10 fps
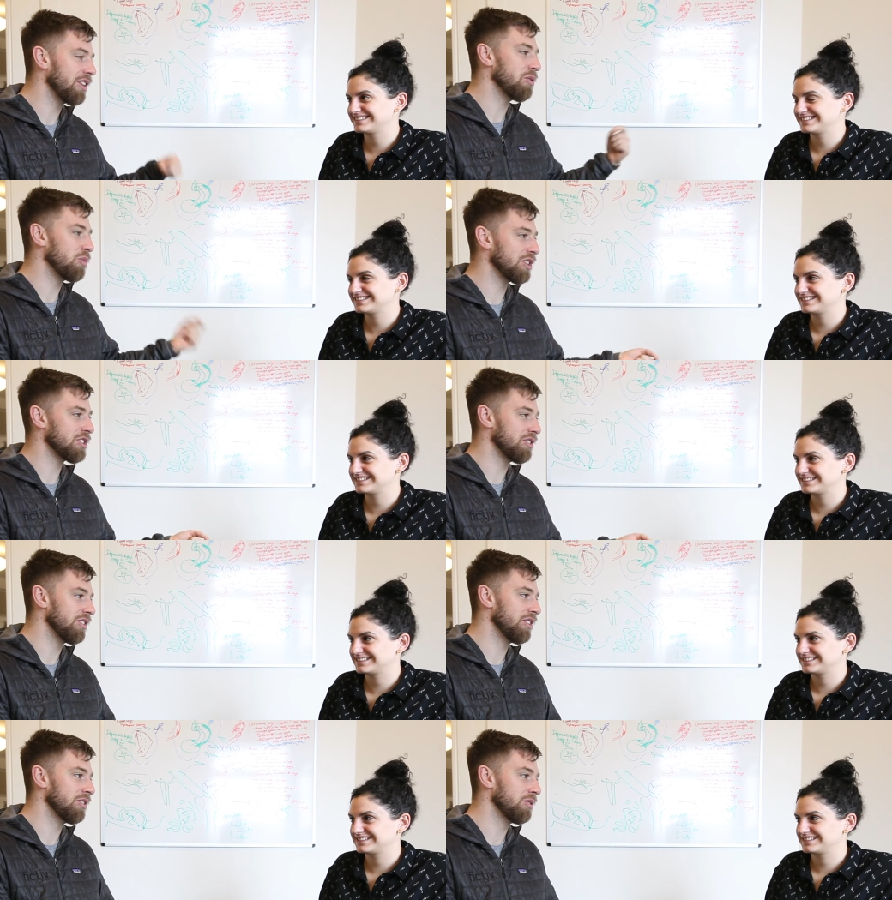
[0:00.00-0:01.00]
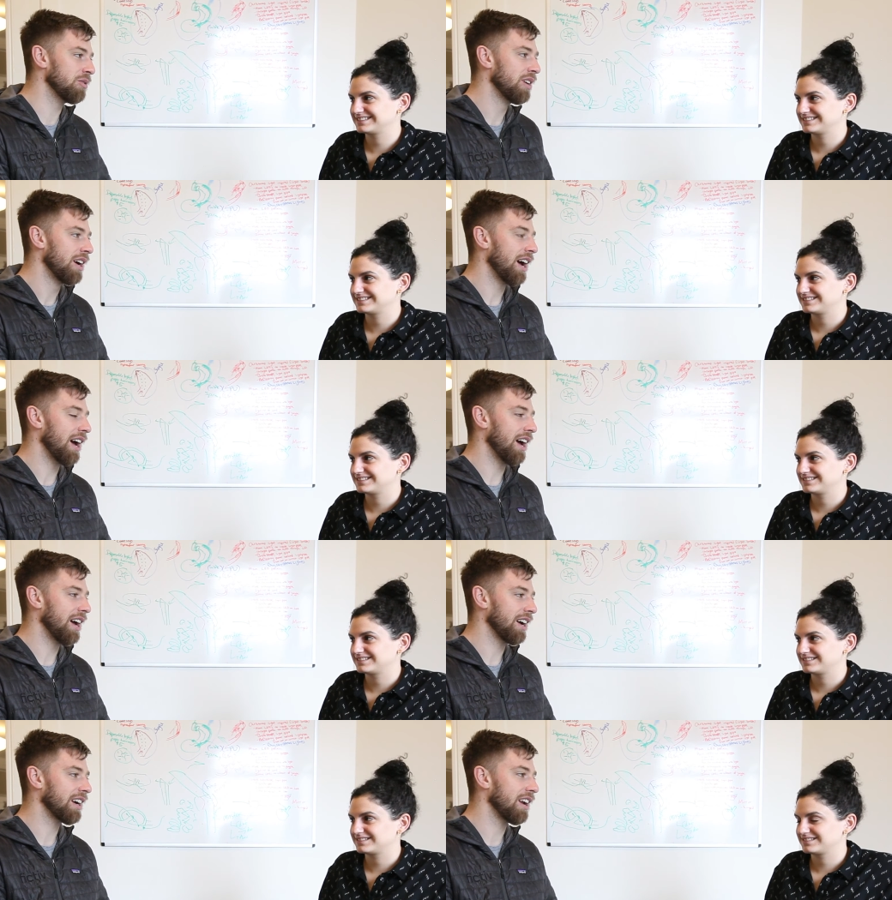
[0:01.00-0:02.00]
Speaker 1: that you wish you knew,
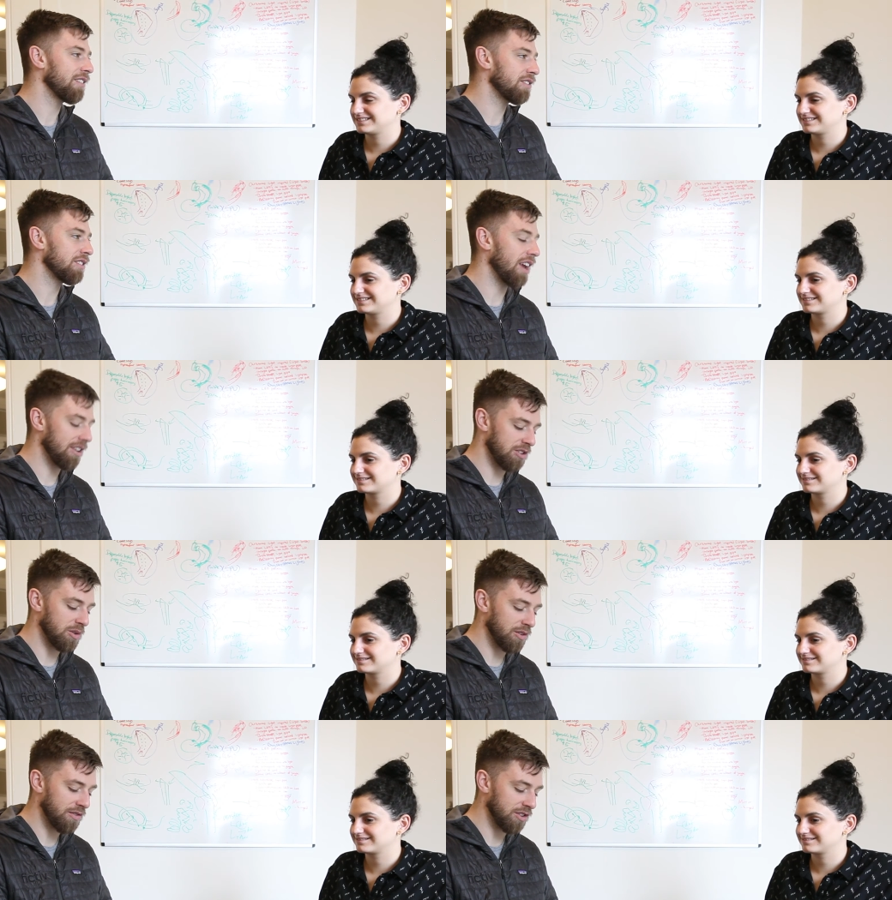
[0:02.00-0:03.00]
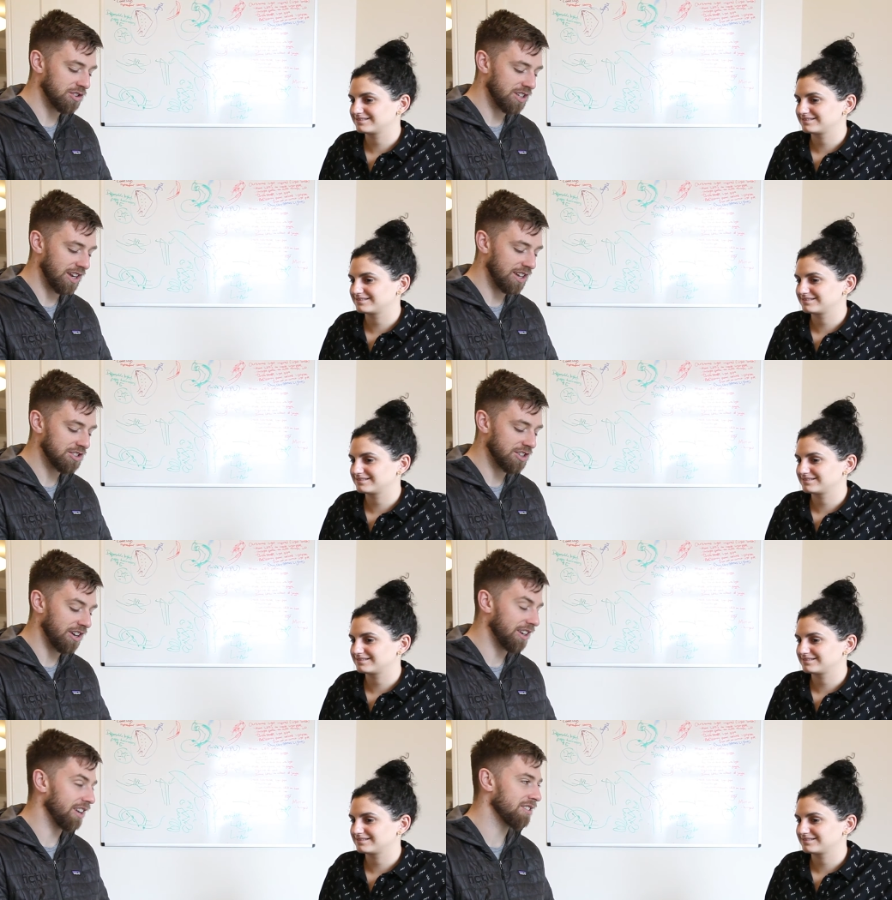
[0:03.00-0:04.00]
uh, kind of as you were first uh, starting
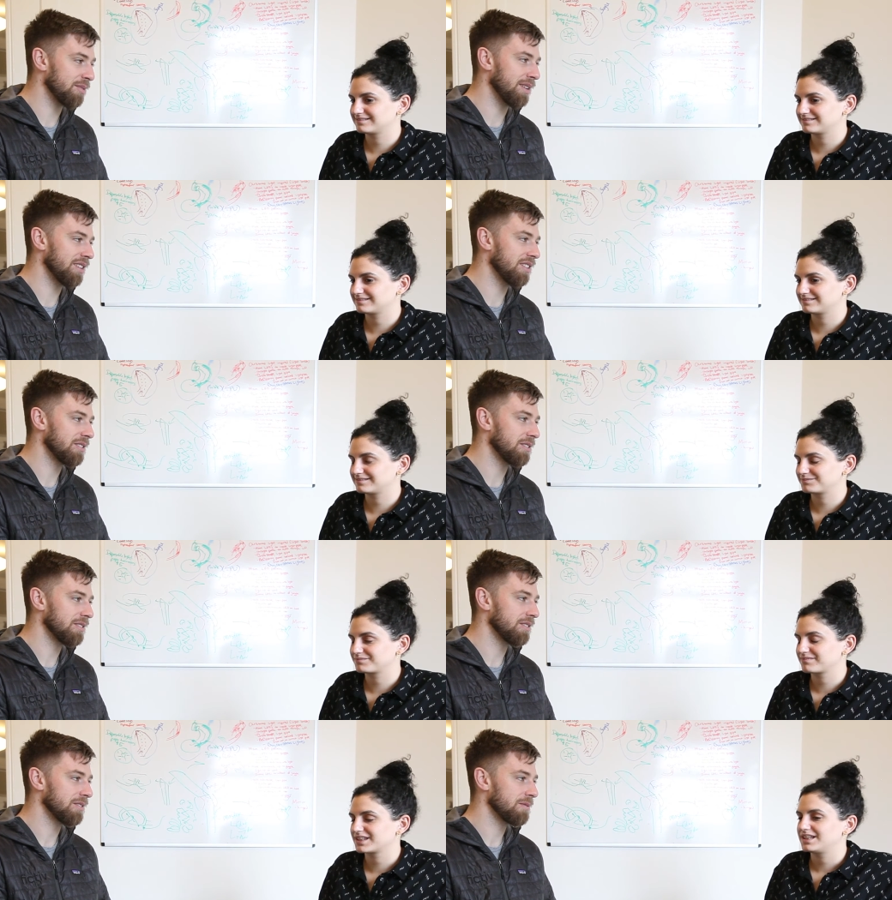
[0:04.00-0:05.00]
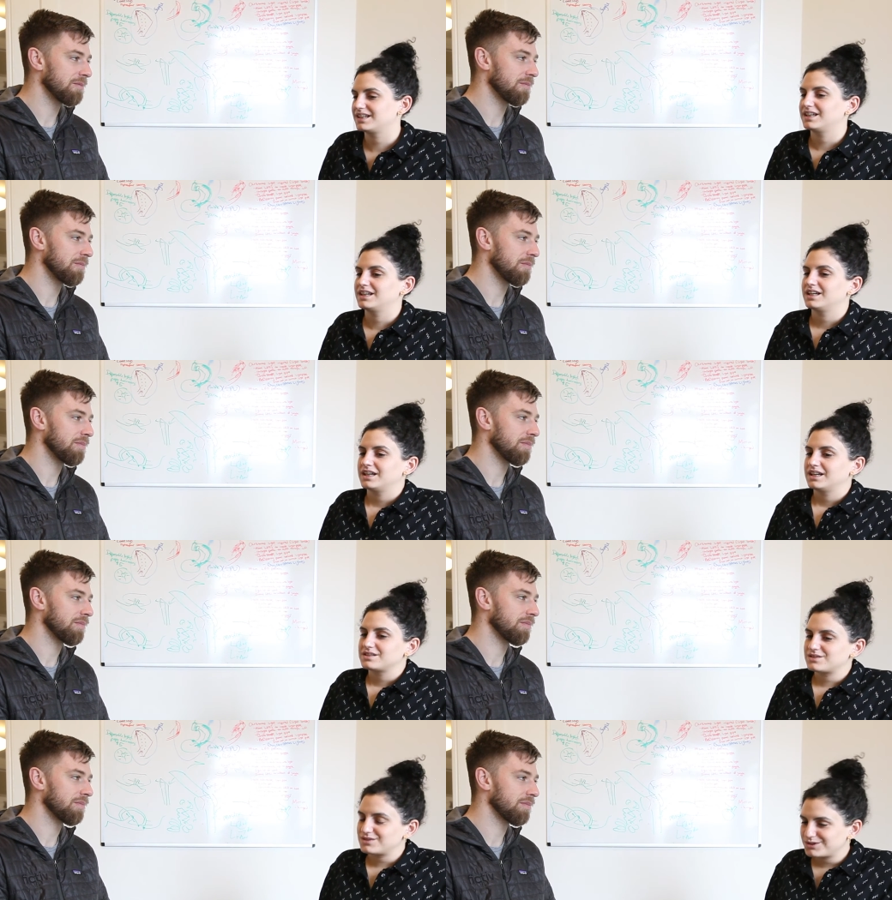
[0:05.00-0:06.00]
Instabeat?
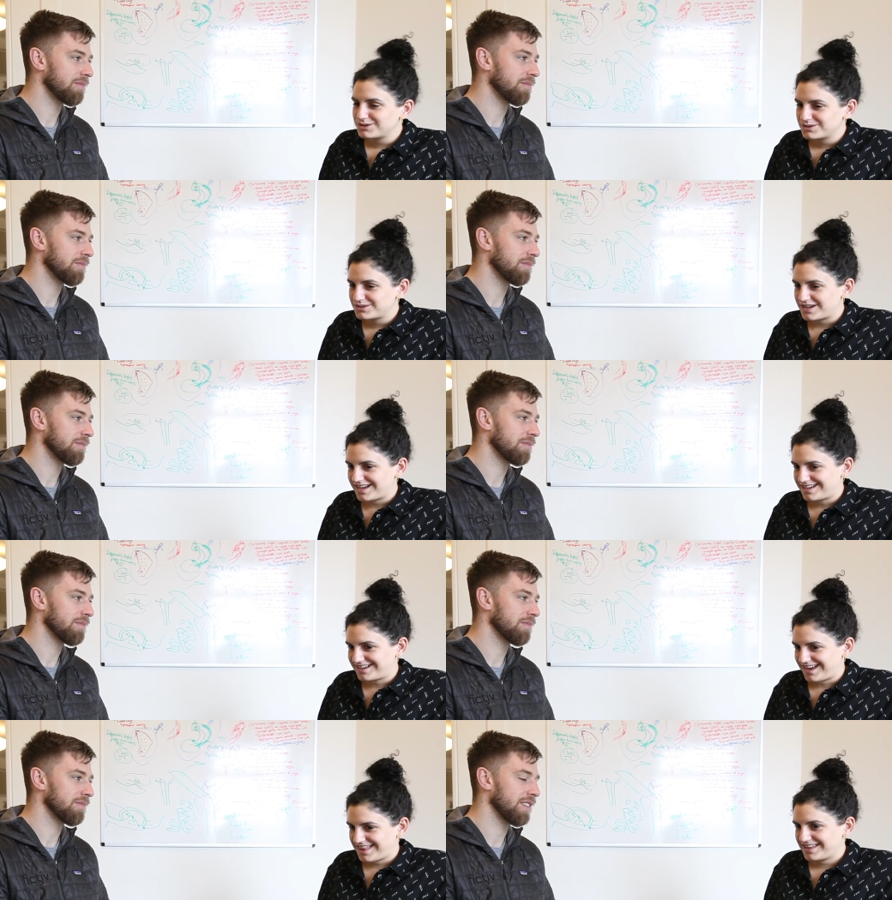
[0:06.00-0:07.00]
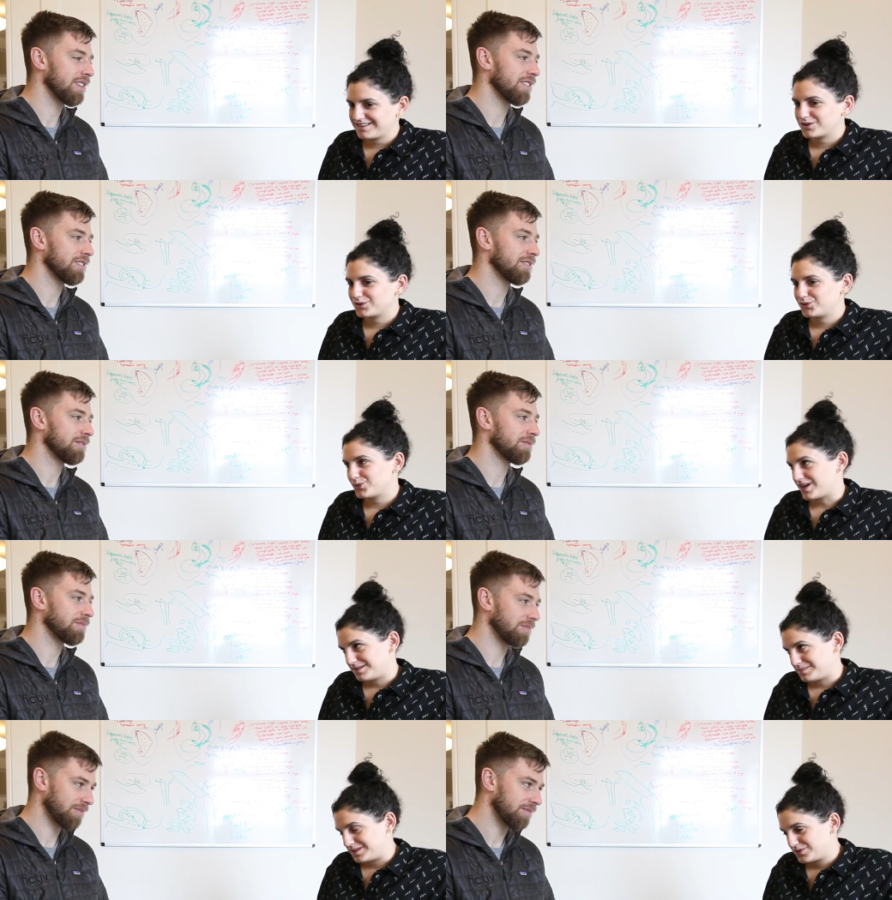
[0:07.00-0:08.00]
Speaker 2: So I think there are two
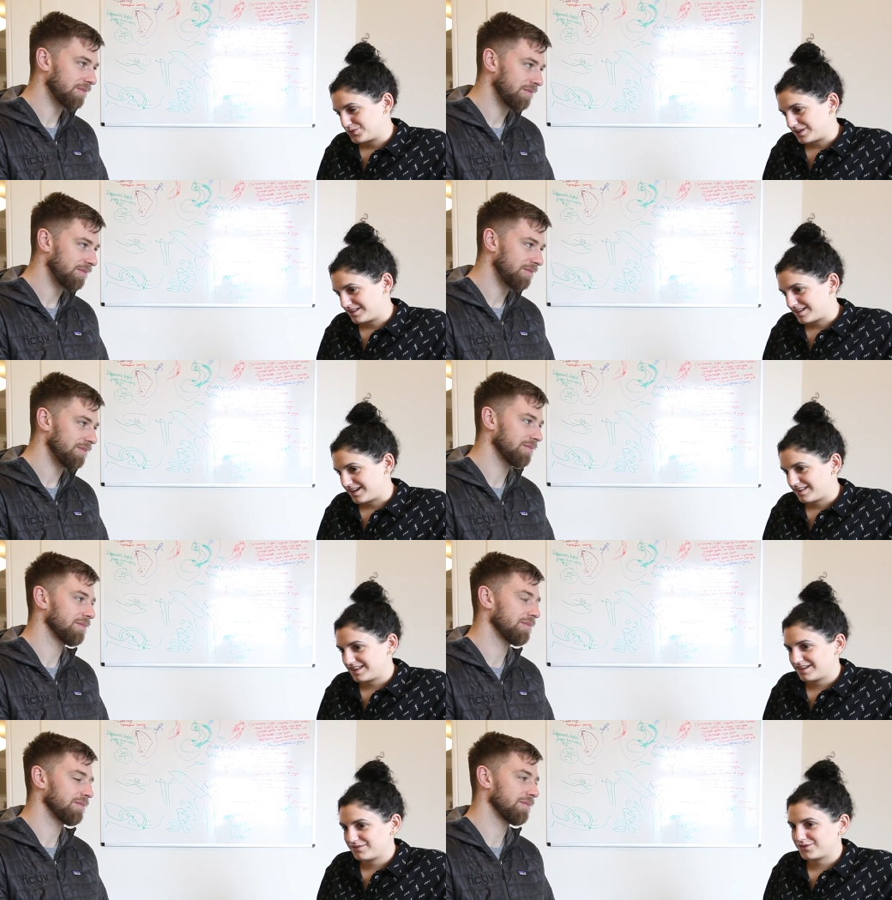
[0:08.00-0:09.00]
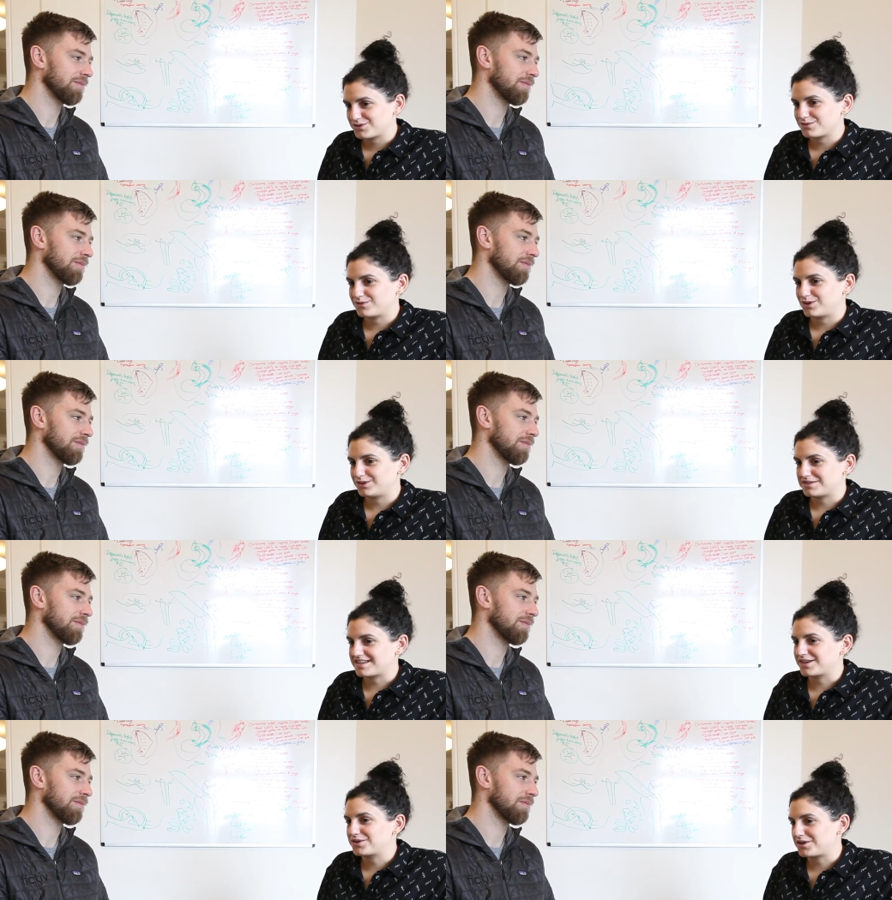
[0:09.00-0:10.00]
elements to it. I think, first of all, the
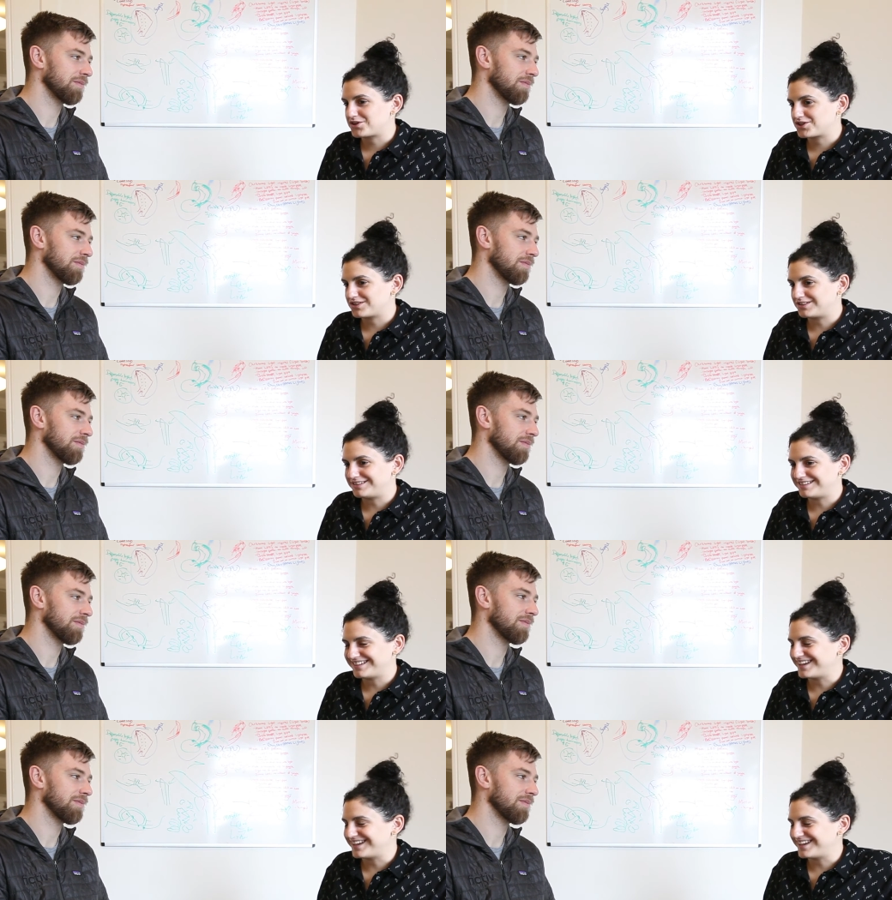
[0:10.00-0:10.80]
psychological